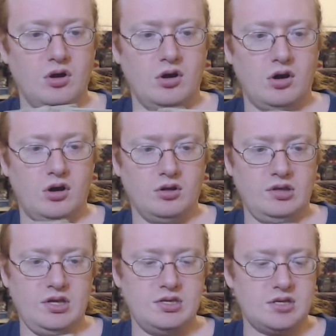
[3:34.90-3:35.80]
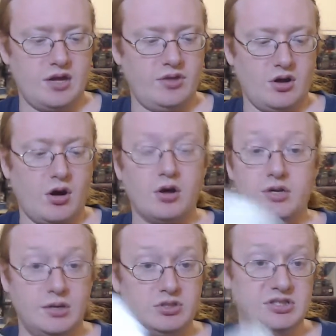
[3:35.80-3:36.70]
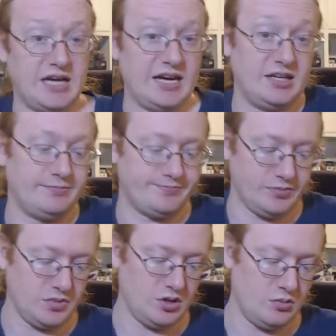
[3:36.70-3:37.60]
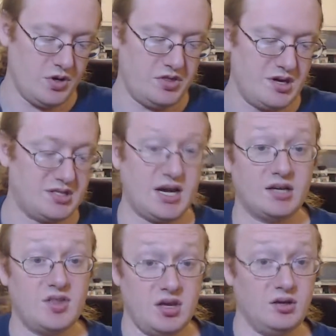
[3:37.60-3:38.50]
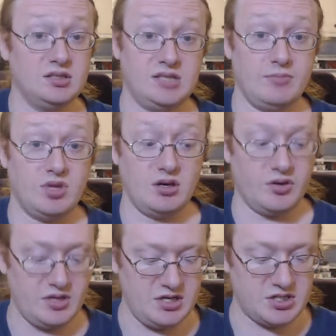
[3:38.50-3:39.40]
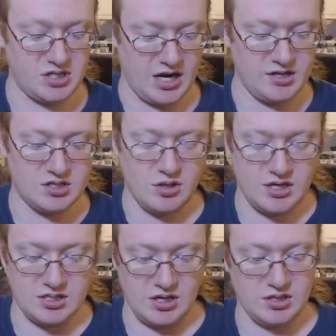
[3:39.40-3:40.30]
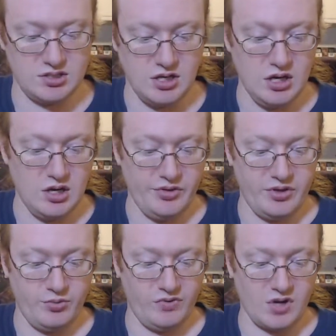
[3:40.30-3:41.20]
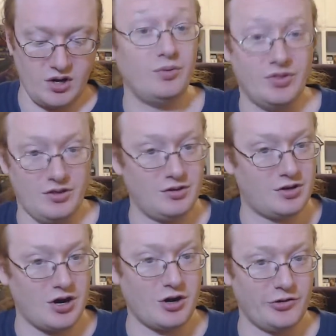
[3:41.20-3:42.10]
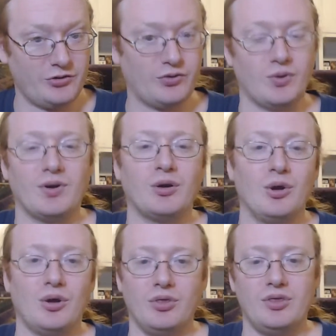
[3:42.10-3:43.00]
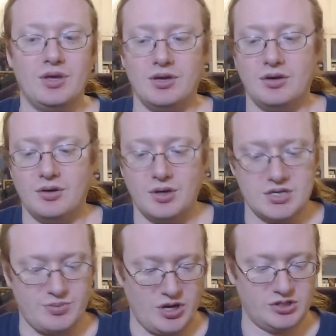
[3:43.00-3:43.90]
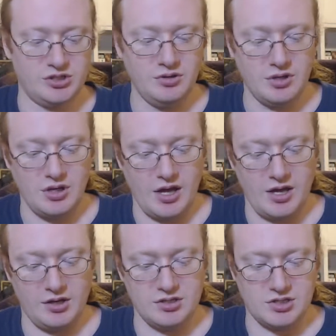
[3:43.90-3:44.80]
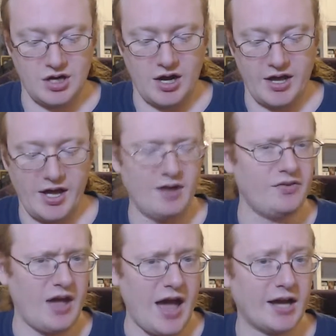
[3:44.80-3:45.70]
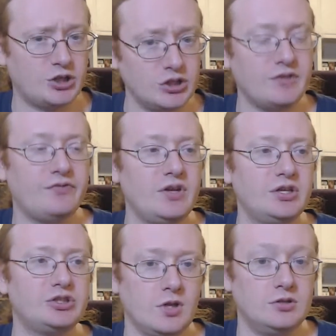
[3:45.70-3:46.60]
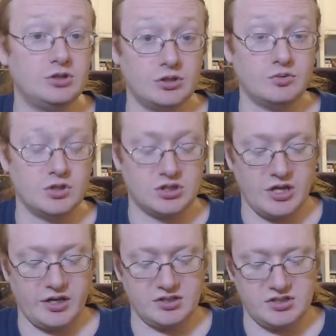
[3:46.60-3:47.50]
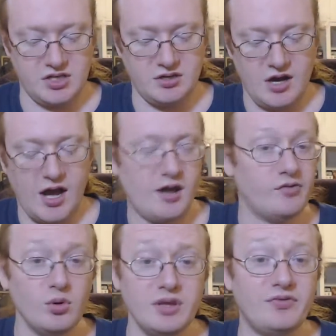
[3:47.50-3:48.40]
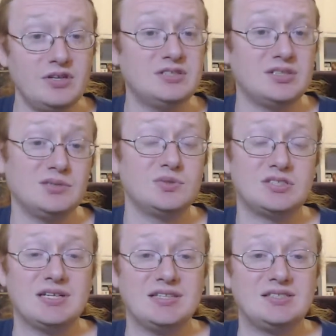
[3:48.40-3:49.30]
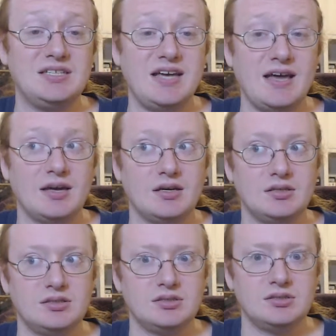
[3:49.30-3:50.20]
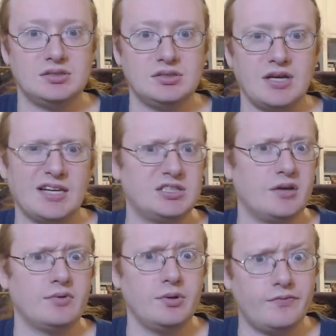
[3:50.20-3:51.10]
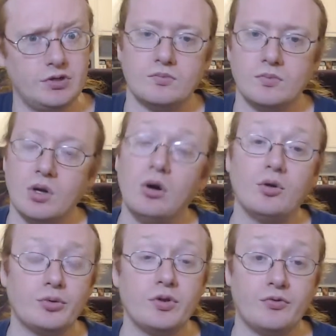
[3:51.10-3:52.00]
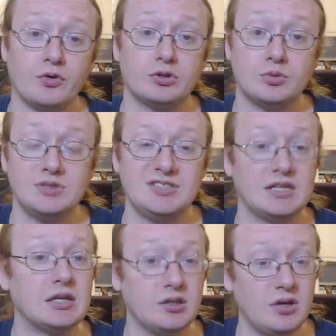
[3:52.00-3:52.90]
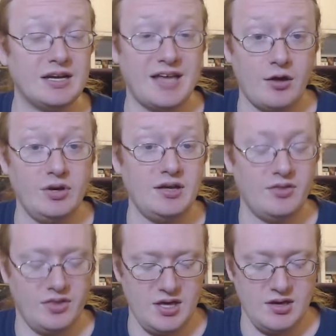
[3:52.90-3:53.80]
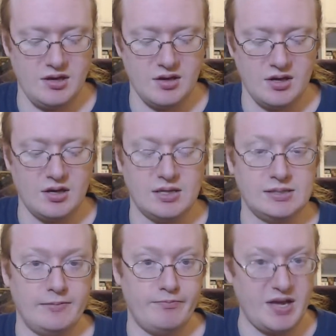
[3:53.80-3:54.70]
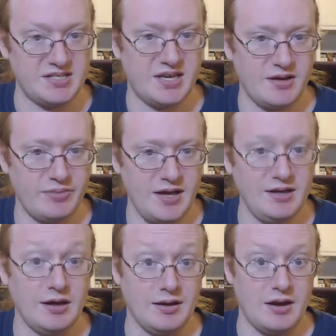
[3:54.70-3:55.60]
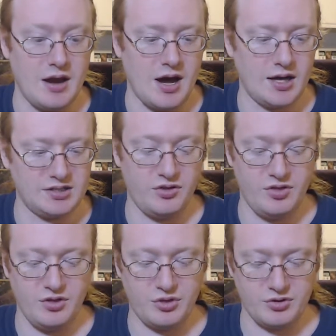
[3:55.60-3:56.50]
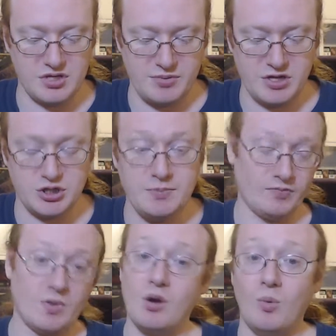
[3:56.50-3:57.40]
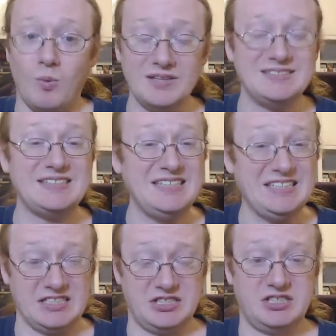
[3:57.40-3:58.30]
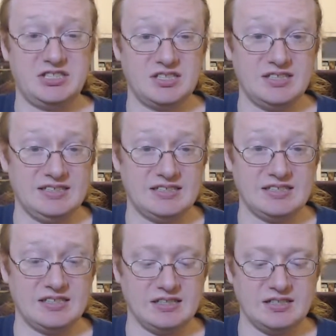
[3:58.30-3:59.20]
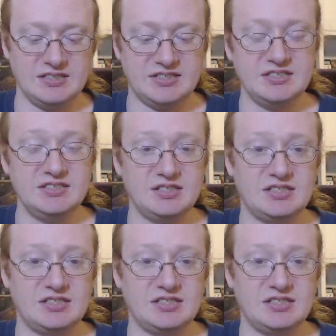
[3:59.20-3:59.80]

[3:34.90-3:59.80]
all of these, and they are double-sided with the same thing on each side. So that's nice. Then we've got the cards for the expansion. And I have actually finished Dunwich Legacy. I have only finished Dunwich Legacy, and actually I've only finished all 3 of the first ones, counting the base campaign, not the 3rd expansion, once each. This is